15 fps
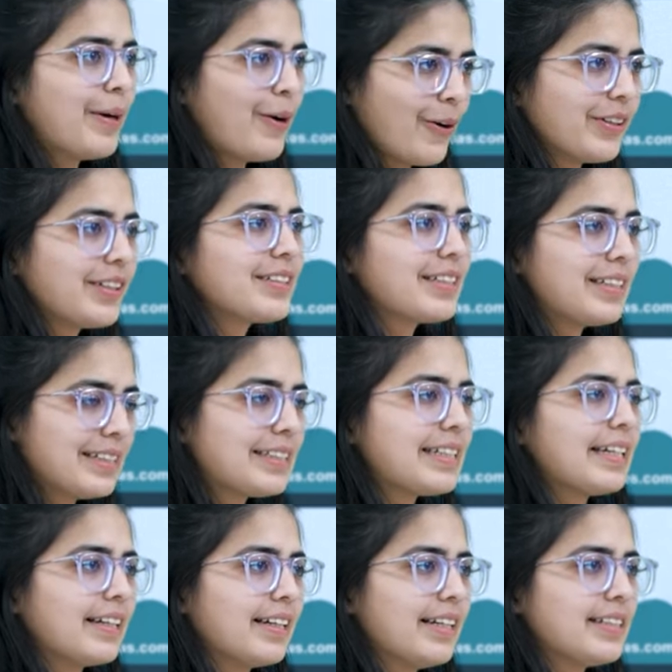My honors
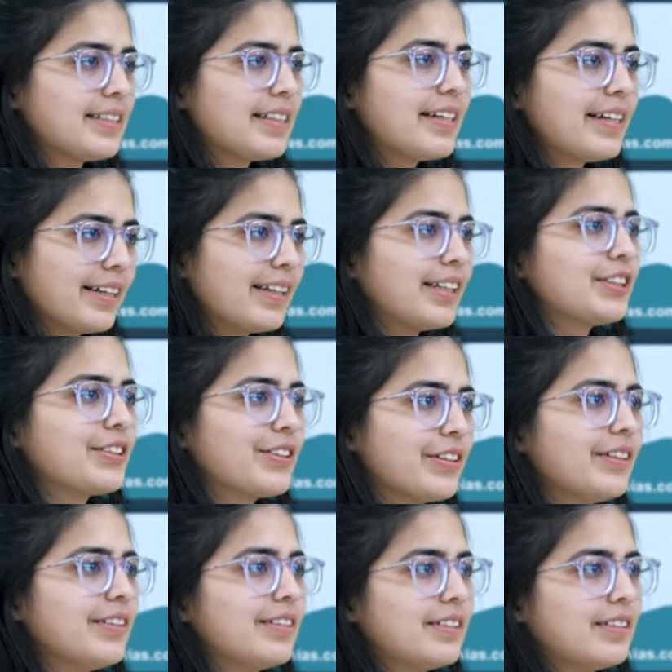is in English,
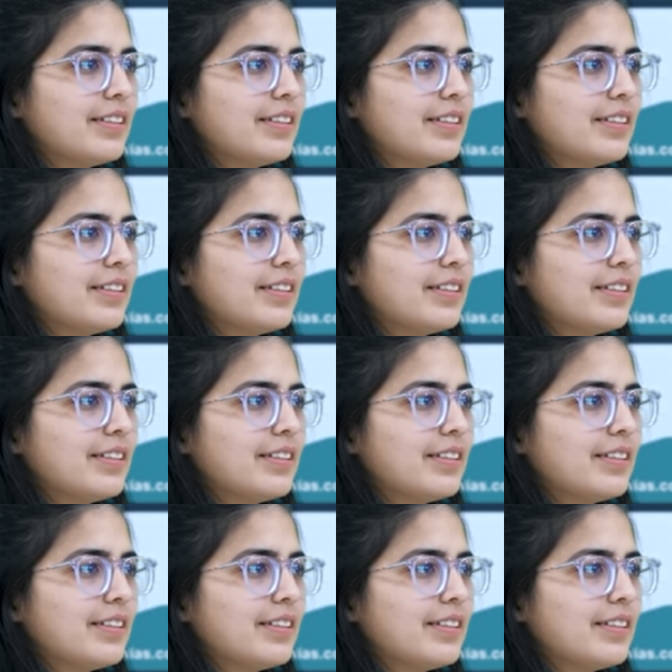sir.